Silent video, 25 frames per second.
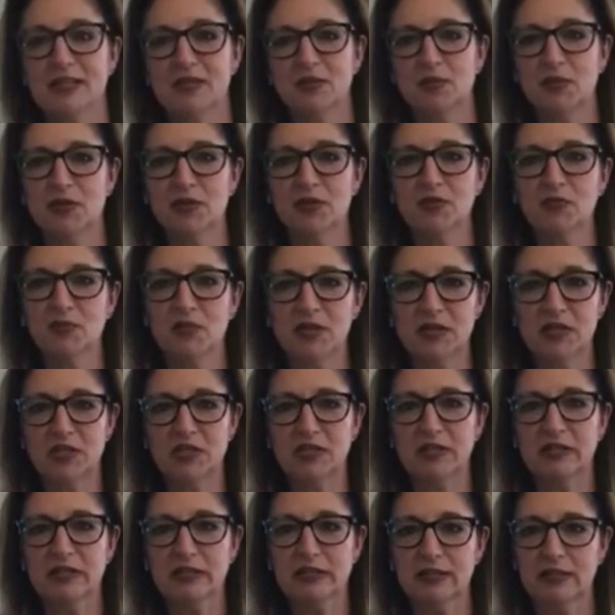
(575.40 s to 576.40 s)
is the one you
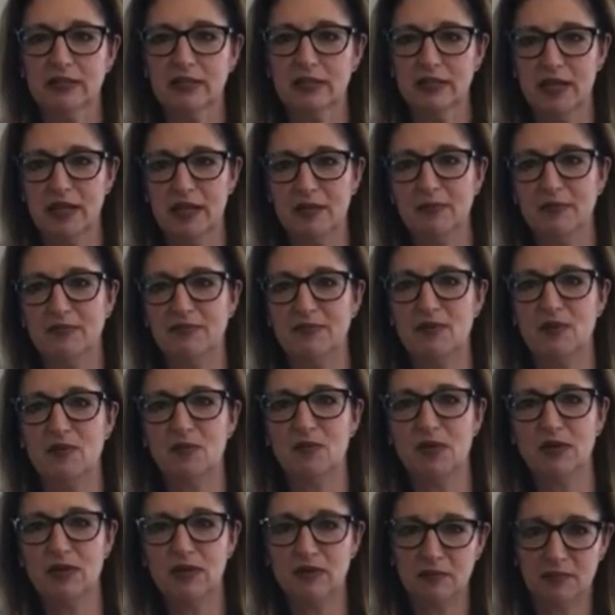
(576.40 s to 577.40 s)
mentioned today before
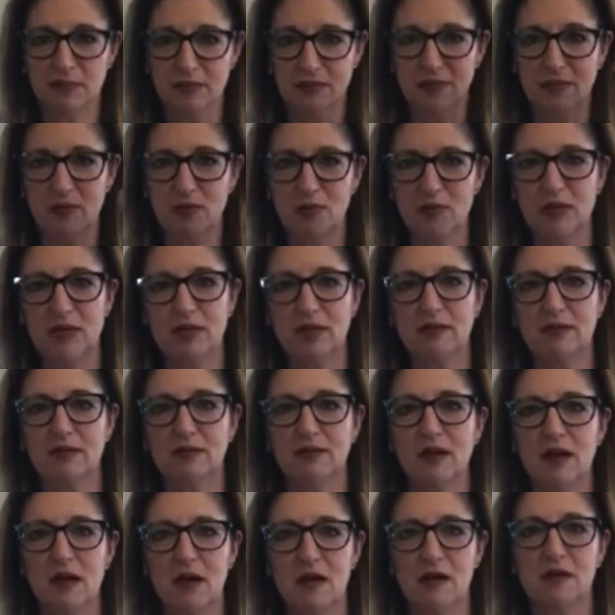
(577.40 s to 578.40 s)
we
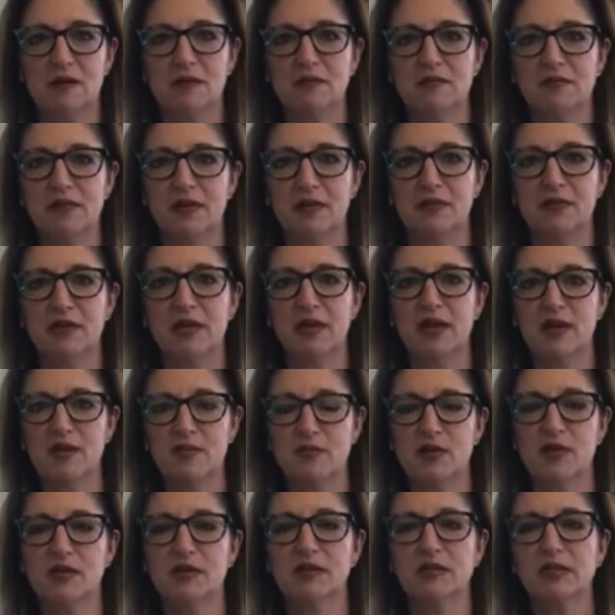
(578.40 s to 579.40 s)
got in front of the
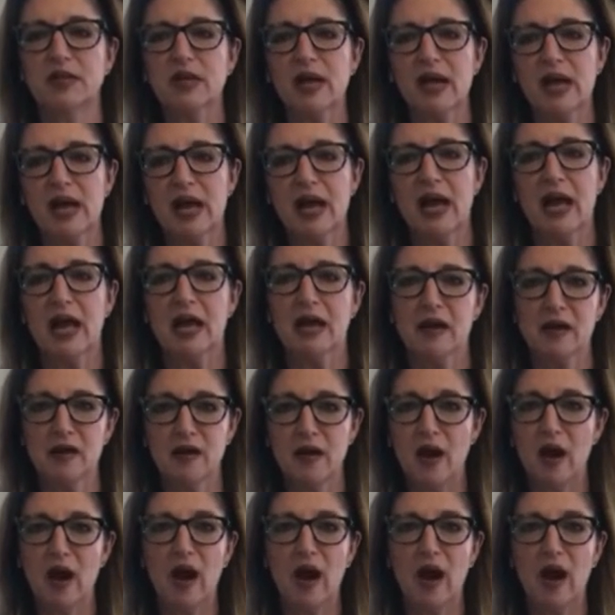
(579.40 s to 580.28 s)
cameras. Mm-hmm. And